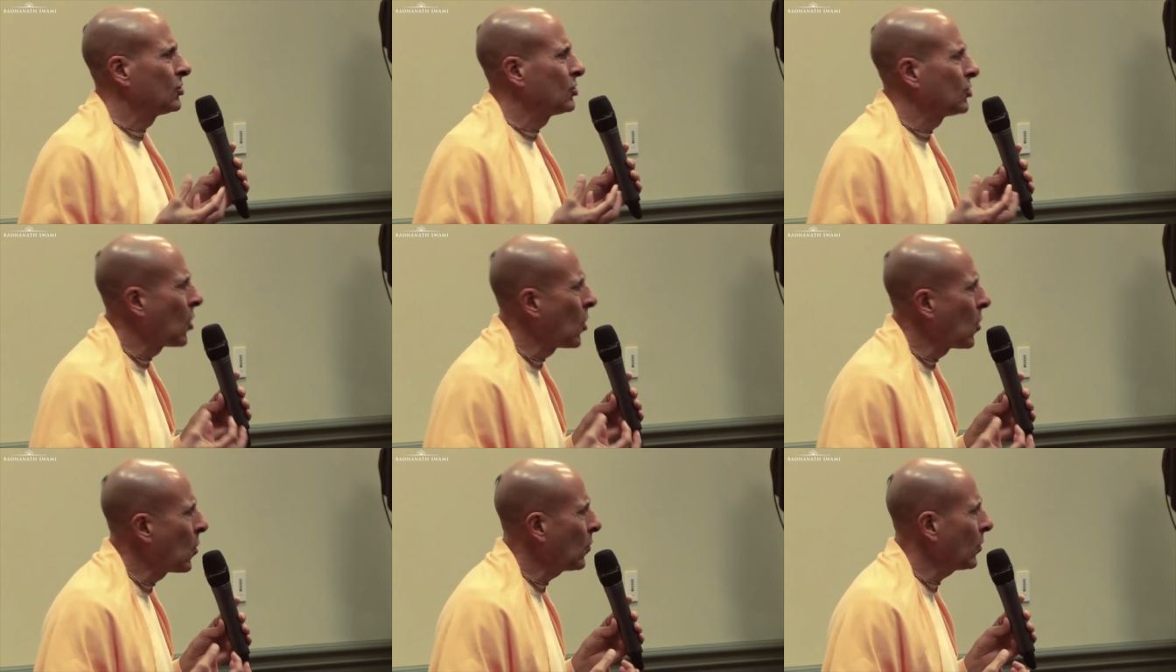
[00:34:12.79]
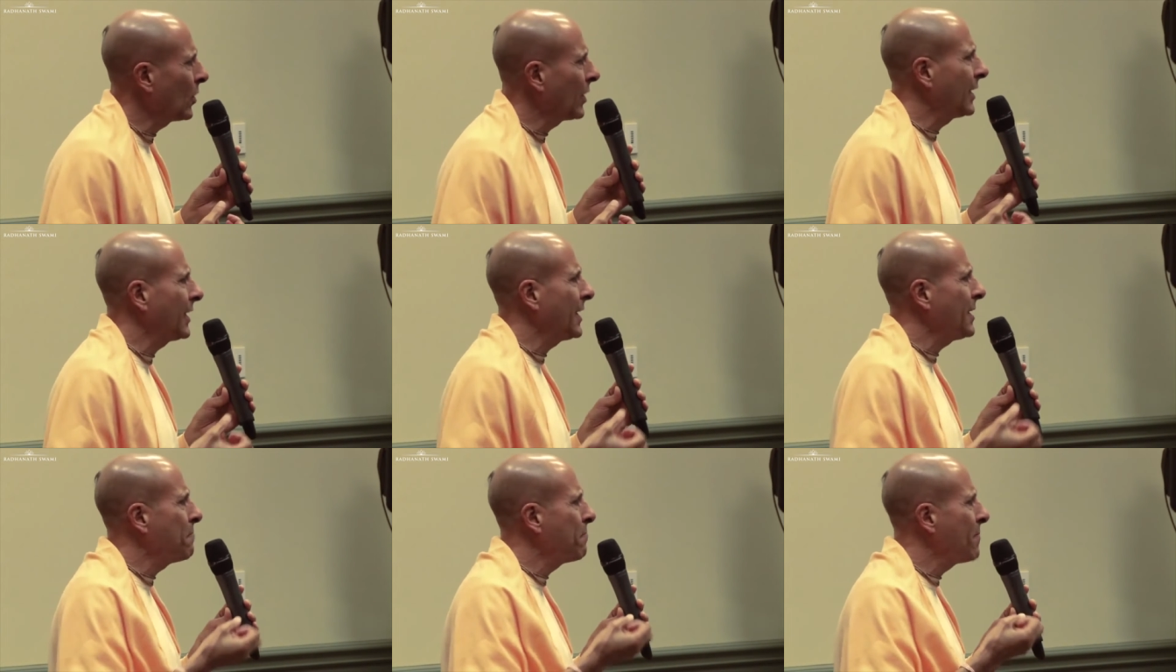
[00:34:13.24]

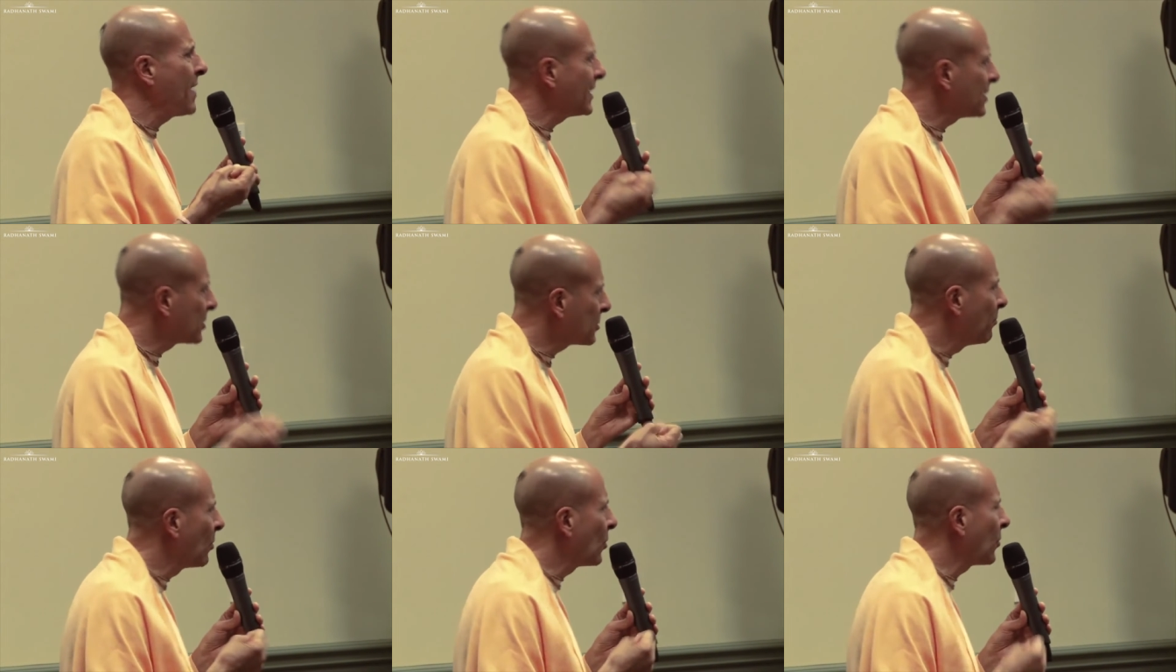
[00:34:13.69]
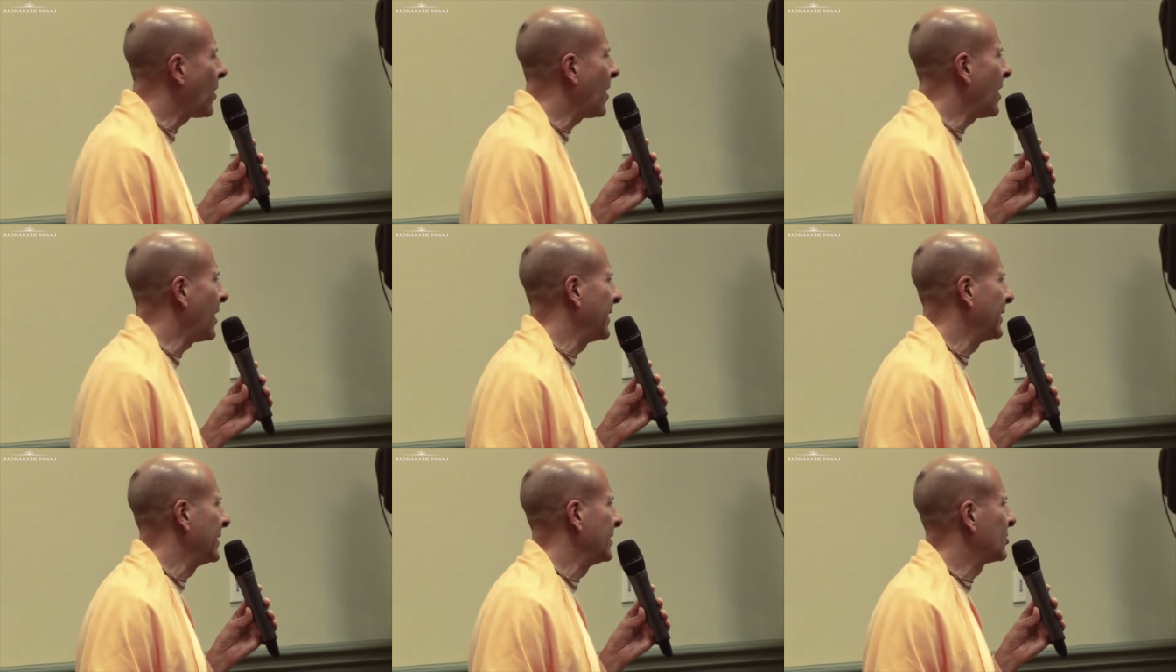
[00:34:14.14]
totally
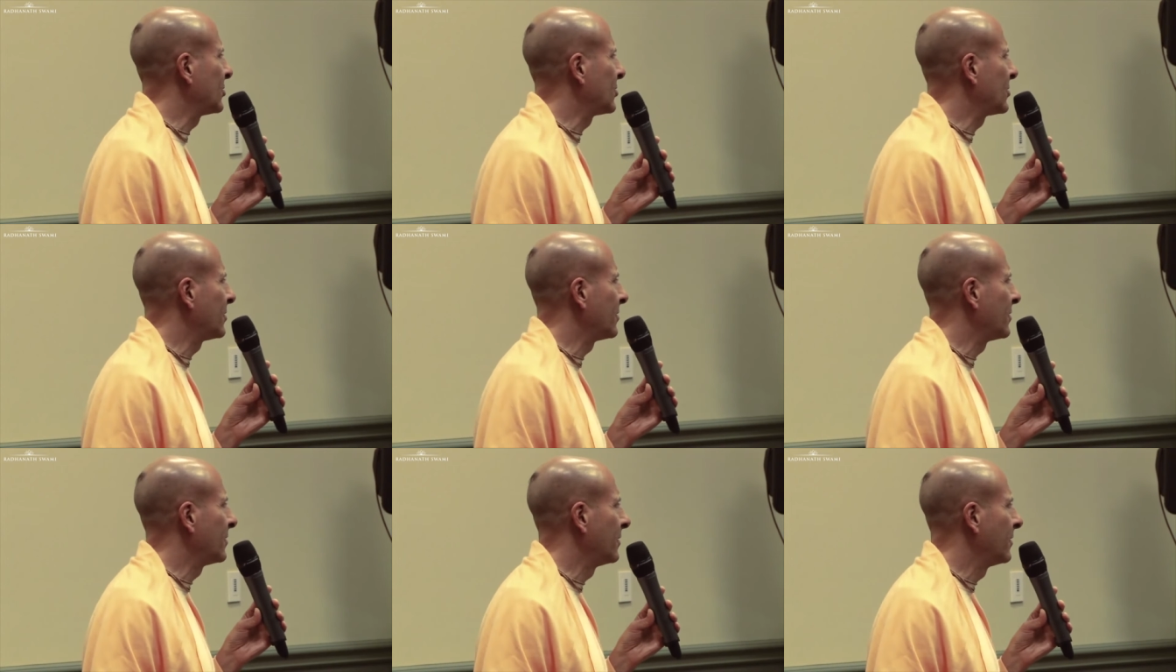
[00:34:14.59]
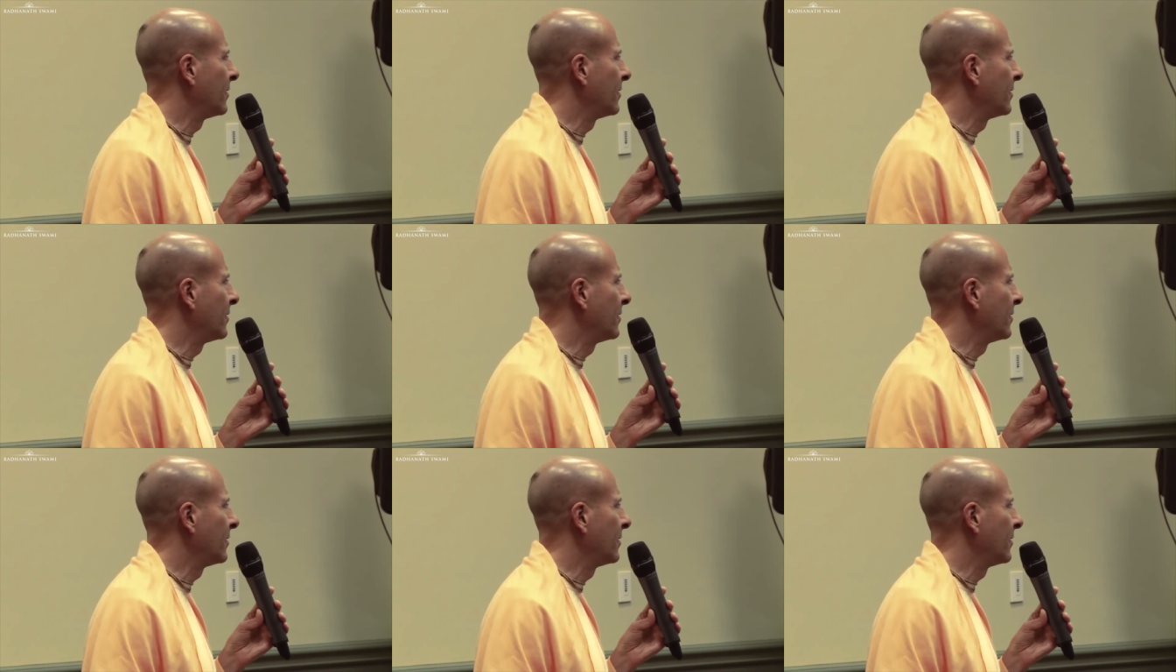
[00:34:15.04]
mesmerized.